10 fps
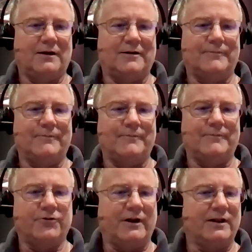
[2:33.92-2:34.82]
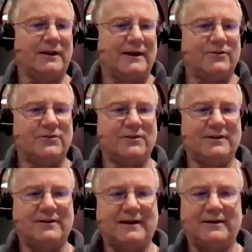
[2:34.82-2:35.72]
um, other training classes
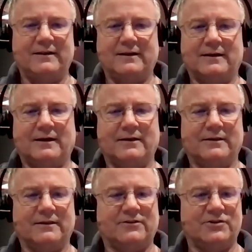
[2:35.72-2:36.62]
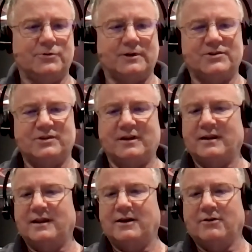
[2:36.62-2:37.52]
that had the uh, the situation
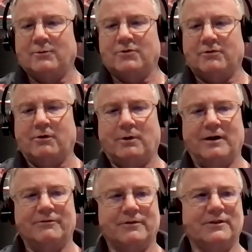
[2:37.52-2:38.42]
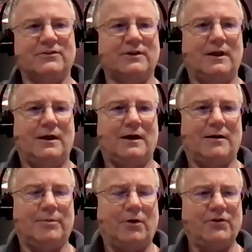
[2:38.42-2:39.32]
and the gear that was required for this.
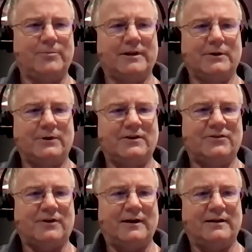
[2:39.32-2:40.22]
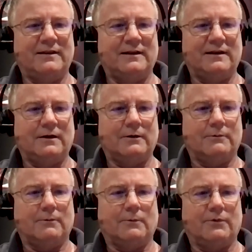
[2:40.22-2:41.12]
Um, but ultimately, we decided that you know